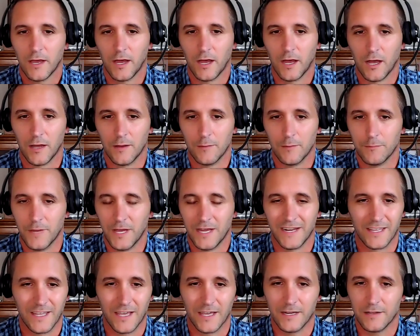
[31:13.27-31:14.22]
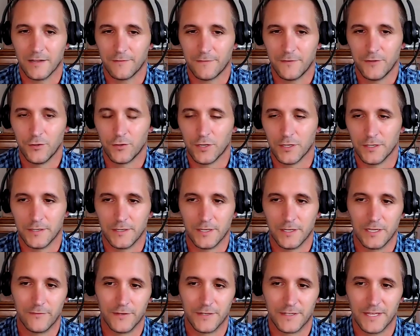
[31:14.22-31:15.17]
And again, if you can
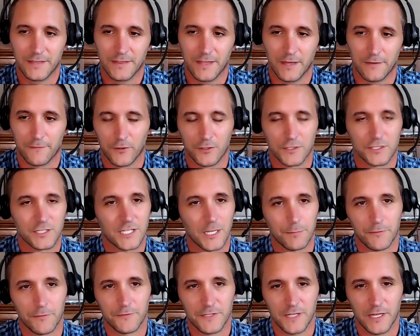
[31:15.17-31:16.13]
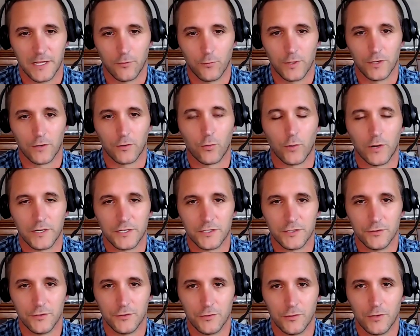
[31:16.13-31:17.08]
even take that first step of saying we are going
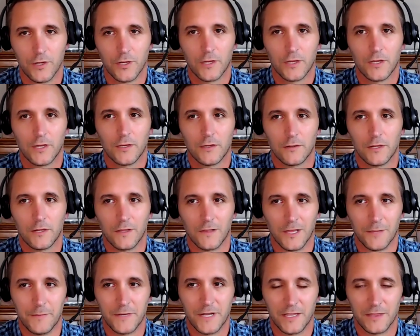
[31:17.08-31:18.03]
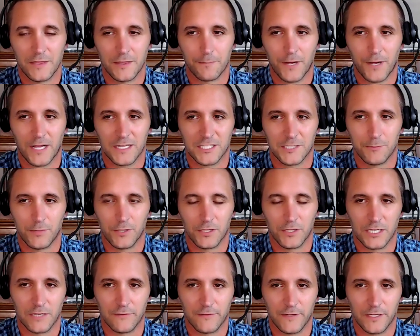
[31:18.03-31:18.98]
to eliminate the
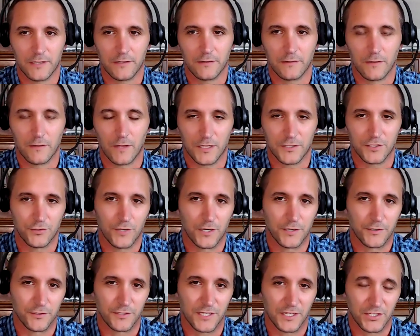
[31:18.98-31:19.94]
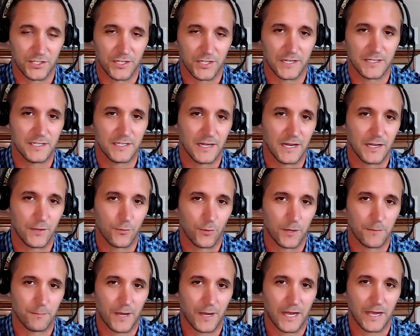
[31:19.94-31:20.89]
possibility of a lawsuit under Section
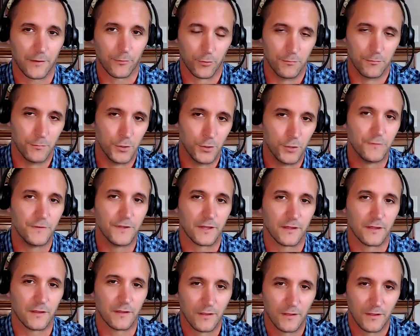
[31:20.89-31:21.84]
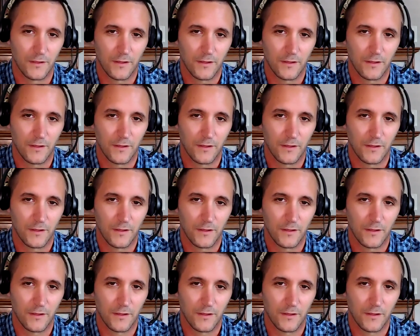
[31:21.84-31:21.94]
1981 by removing